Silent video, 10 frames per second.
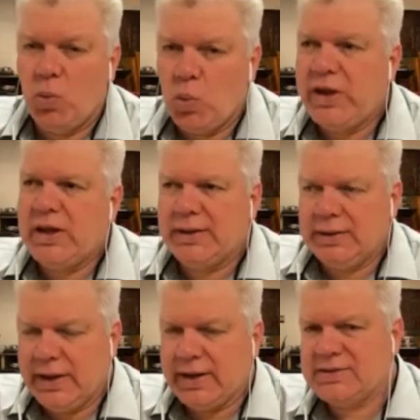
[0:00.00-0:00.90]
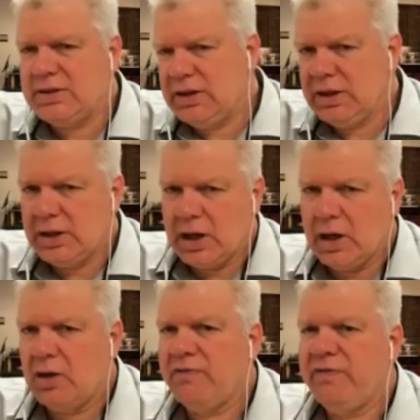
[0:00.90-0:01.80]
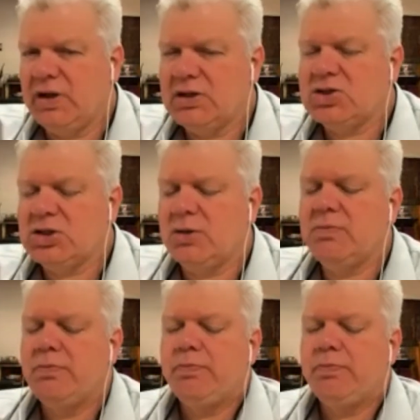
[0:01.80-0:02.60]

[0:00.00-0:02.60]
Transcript: we elect in our fellowship,